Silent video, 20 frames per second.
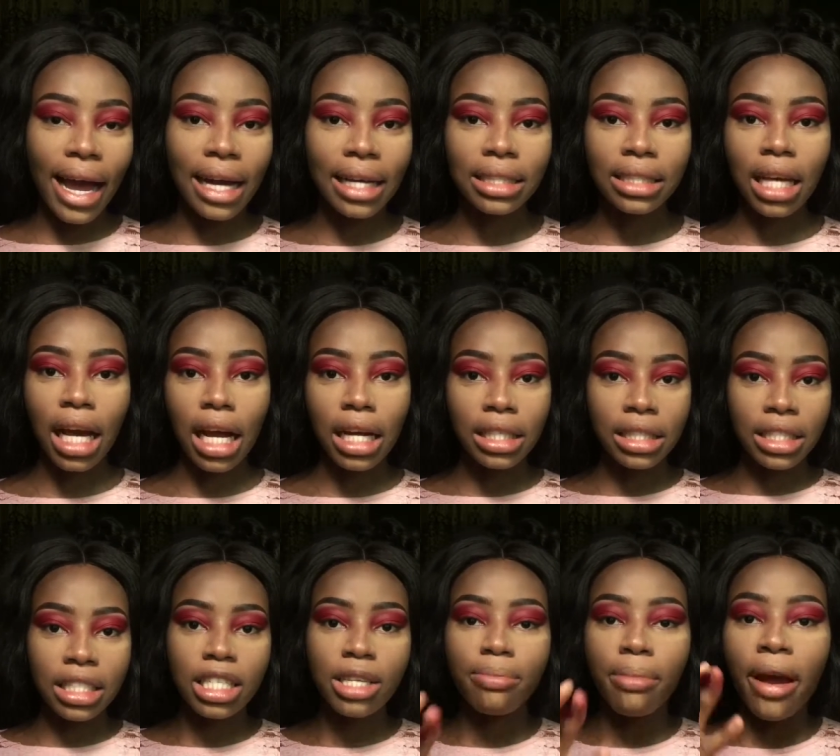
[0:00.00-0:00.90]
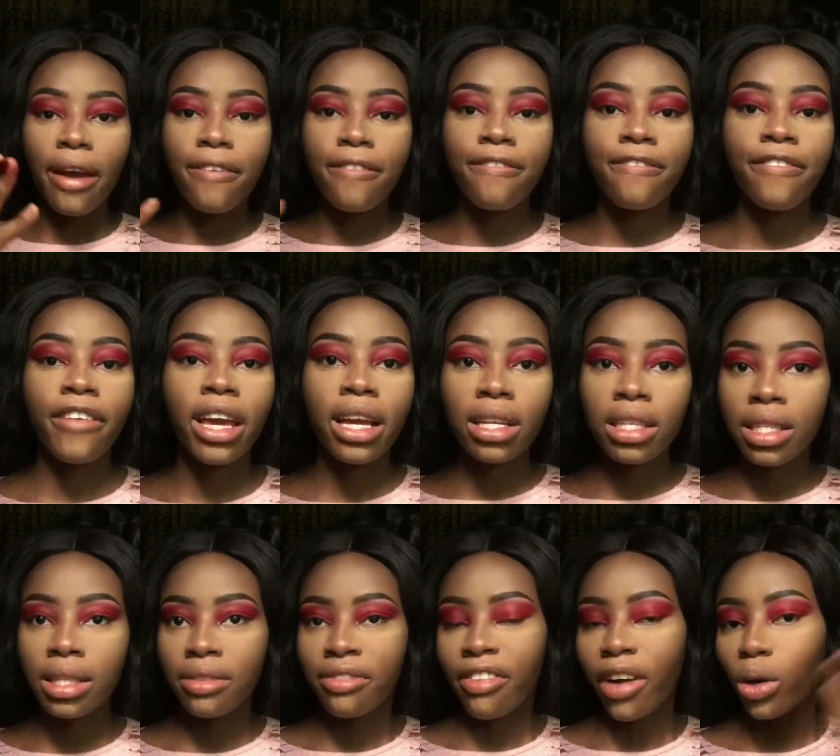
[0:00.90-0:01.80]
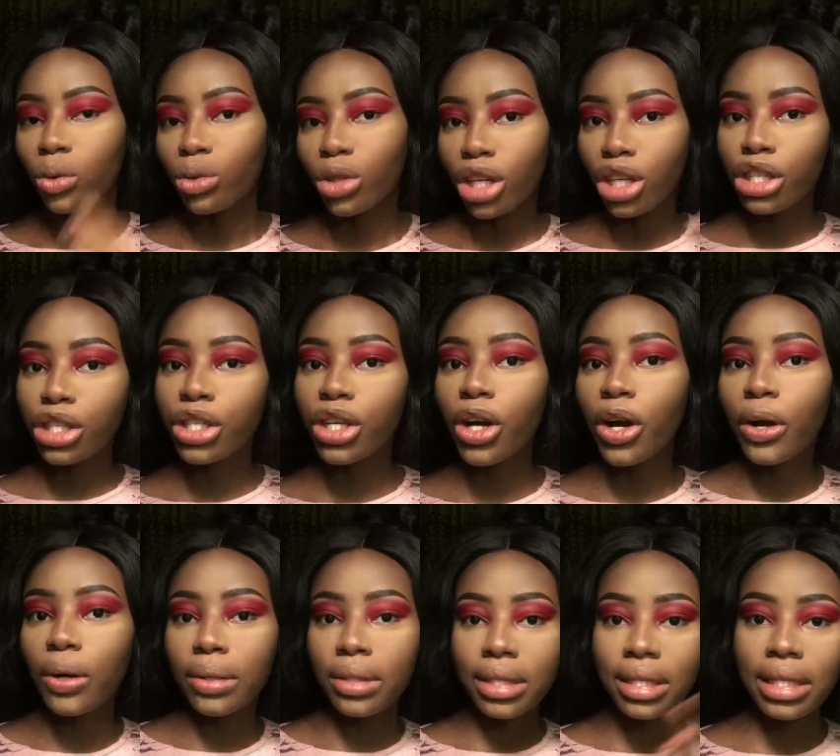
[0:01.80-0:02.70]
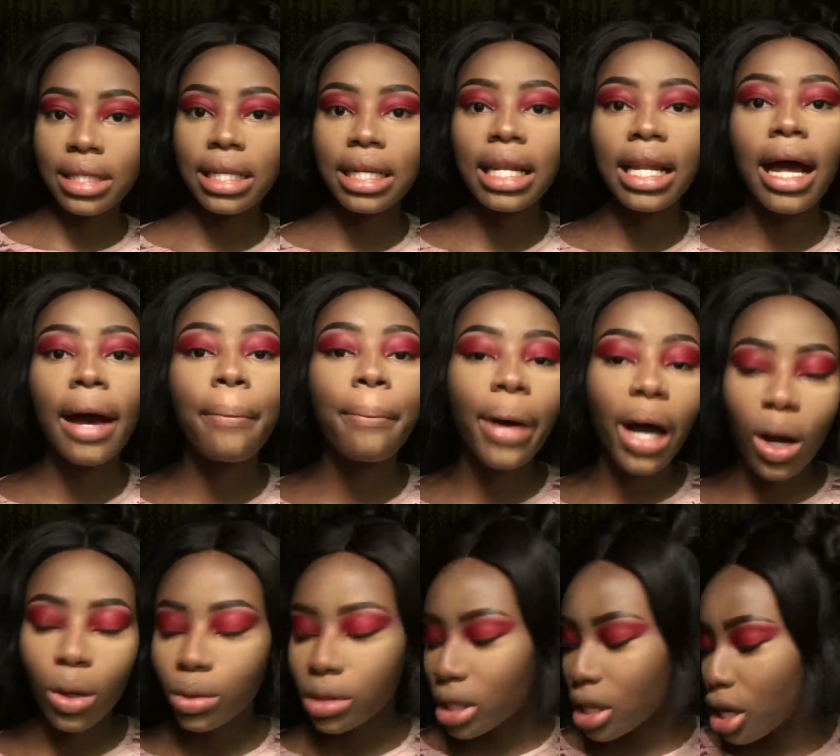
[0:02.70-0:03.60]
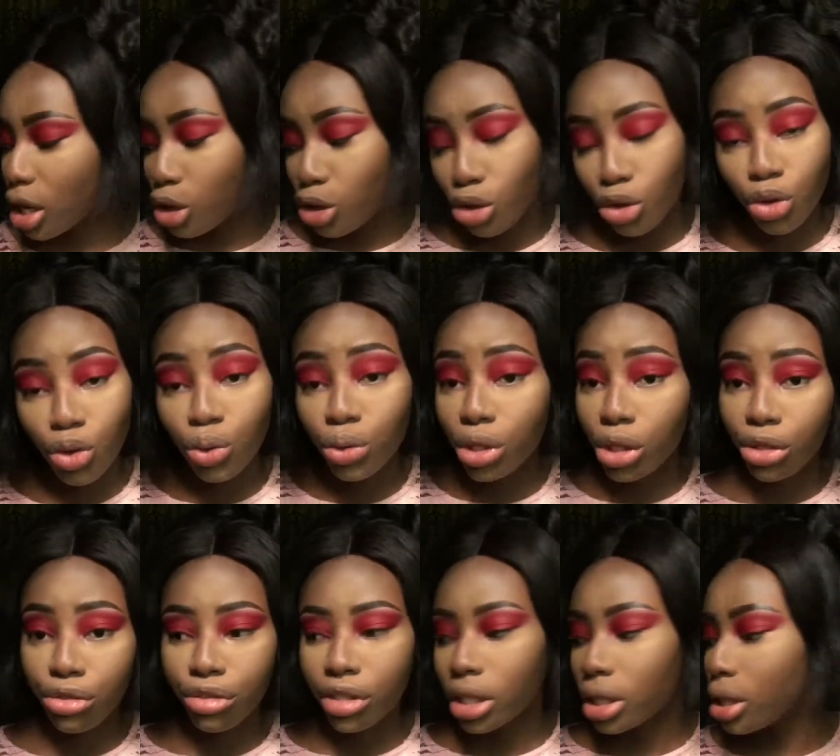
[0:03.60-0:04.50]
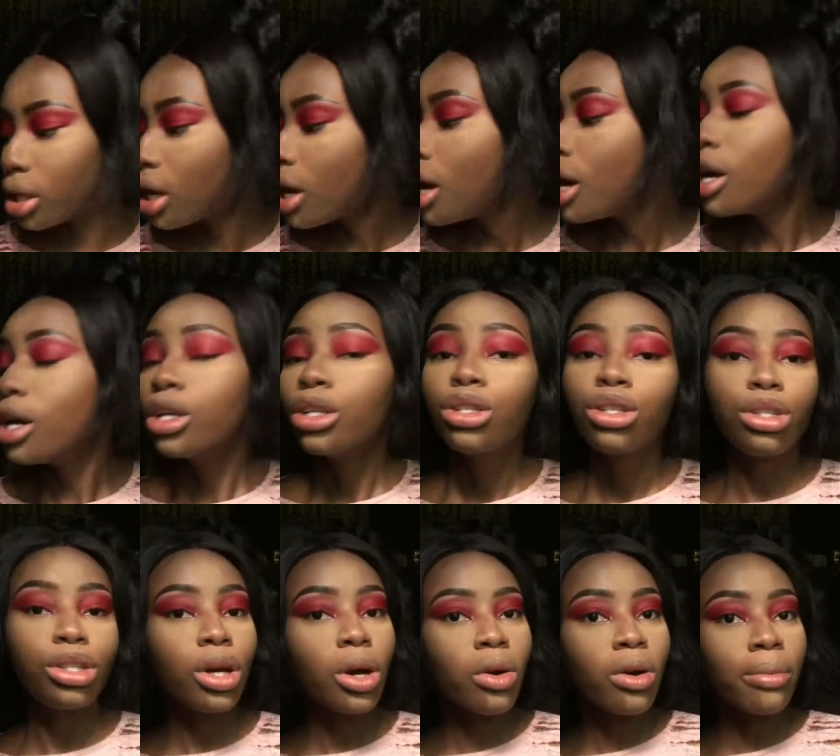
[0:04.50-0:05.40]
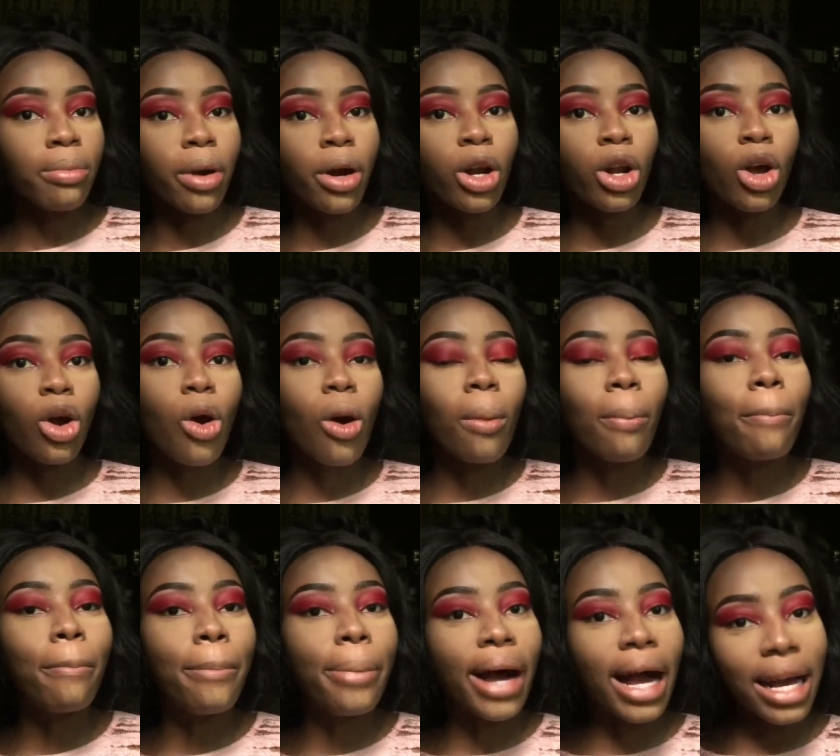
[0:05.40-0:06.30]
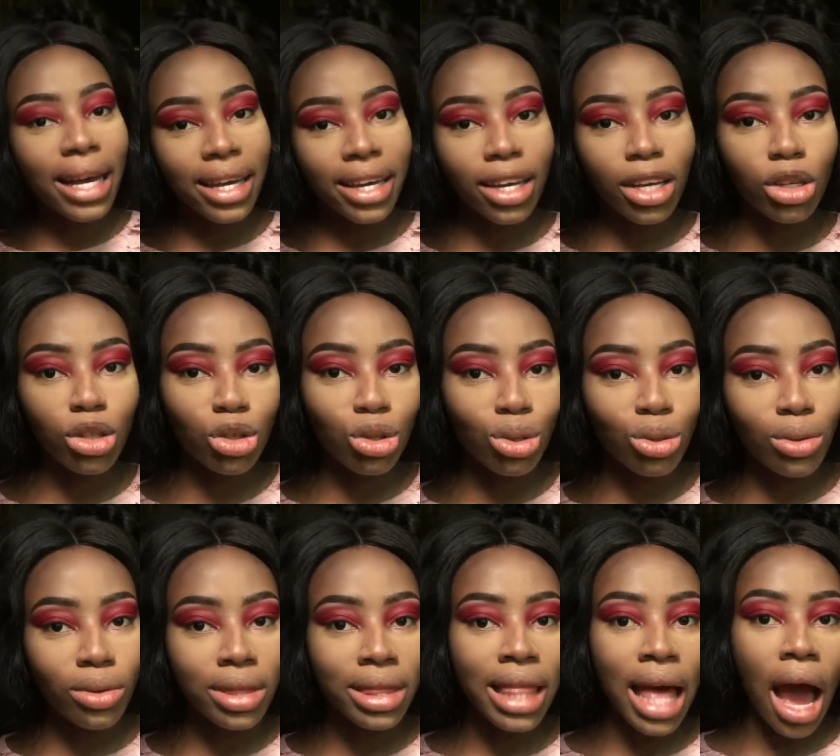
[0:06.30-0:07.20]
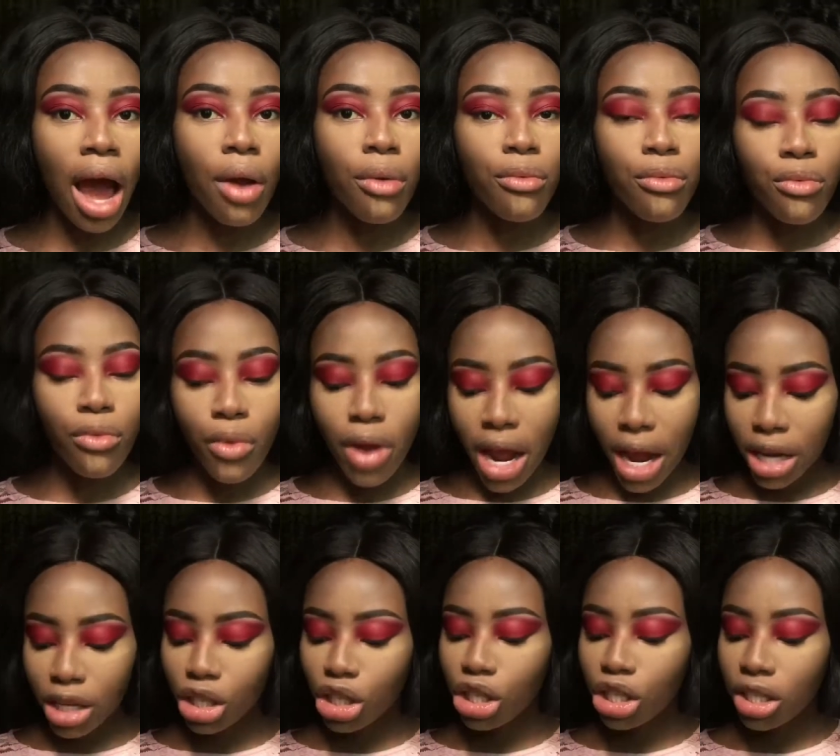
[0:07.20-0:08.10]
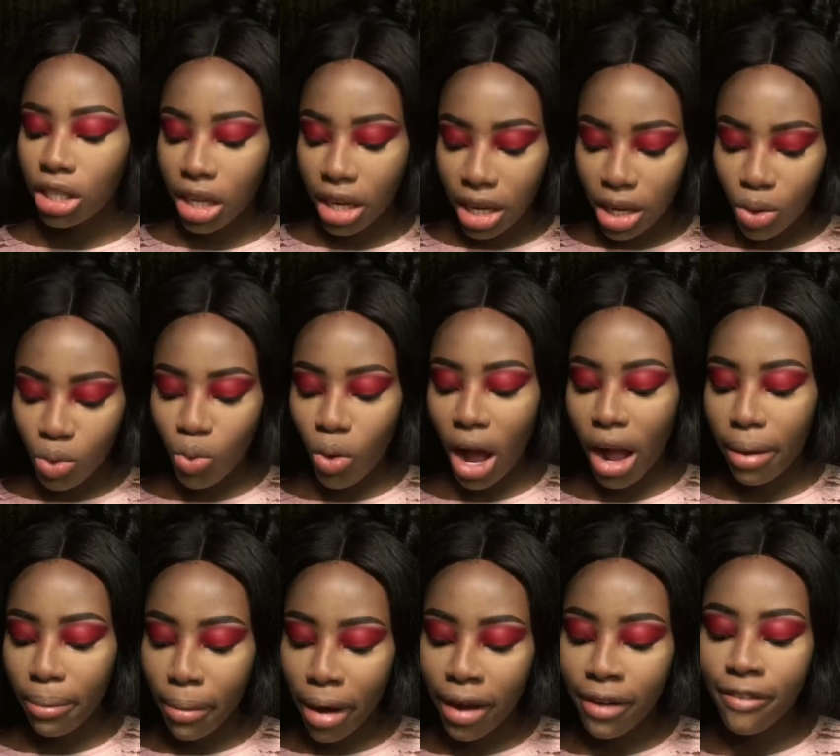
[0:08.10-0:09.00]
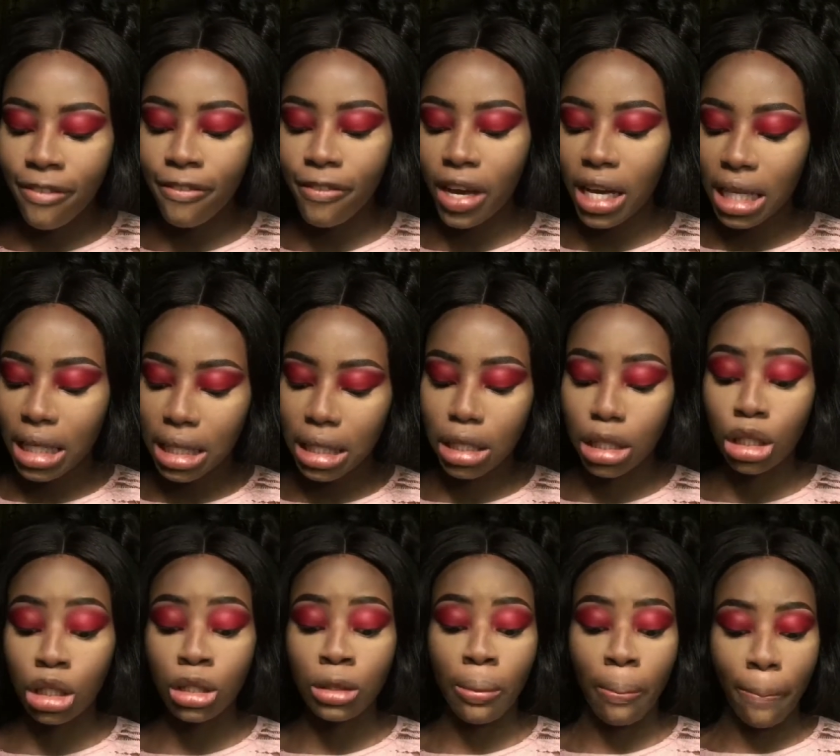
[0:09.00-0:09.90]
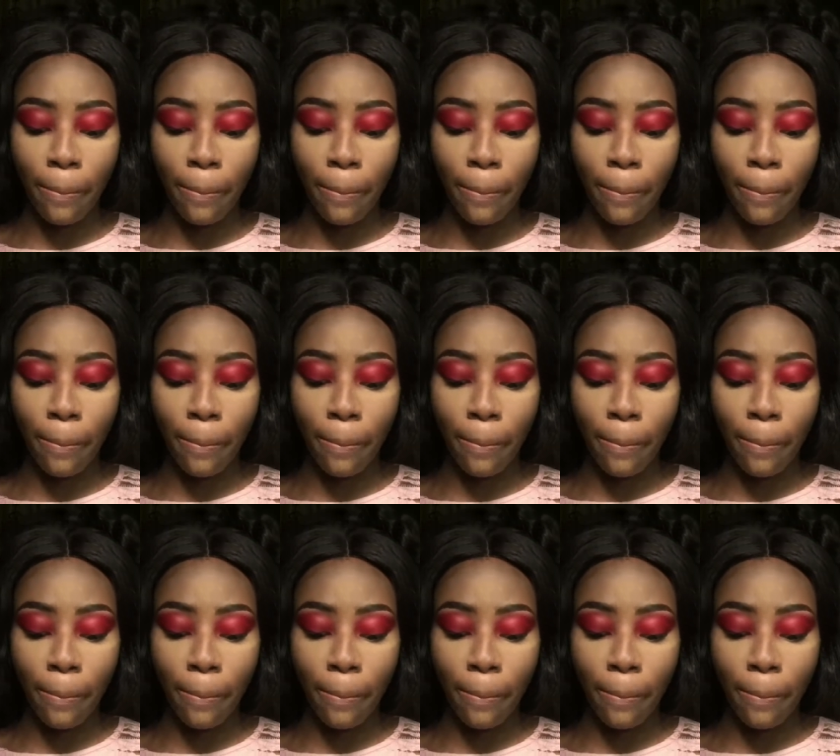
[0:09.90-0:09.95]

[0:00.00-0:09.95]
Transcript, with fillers: and I did my face, foundation, concealer, powder, you know the drill. So I'm gonna go back into that red shade while my face is